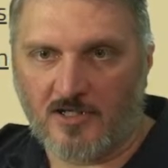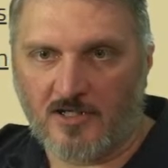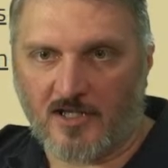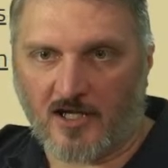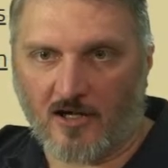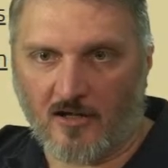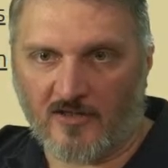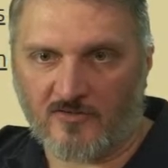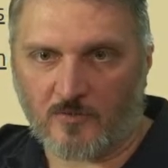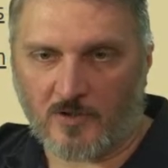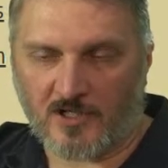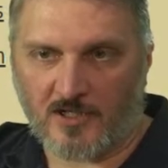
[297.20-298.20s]
Like all that's
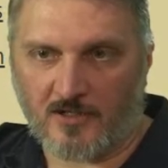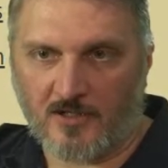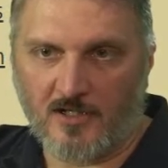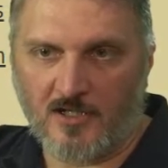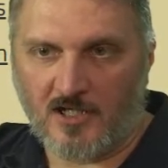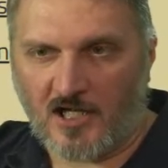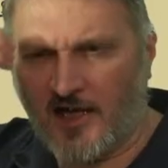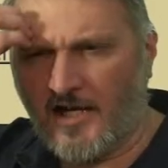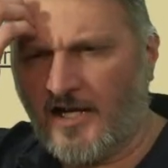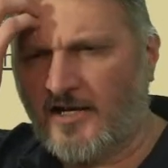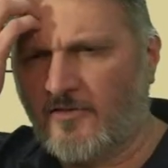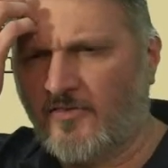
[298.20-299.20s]
working.
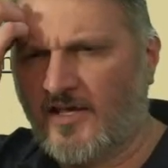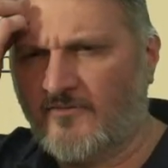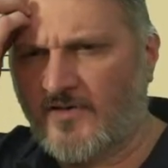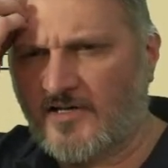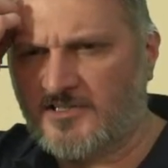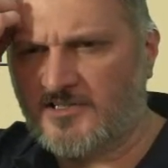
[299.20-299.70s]
I don't think I've actually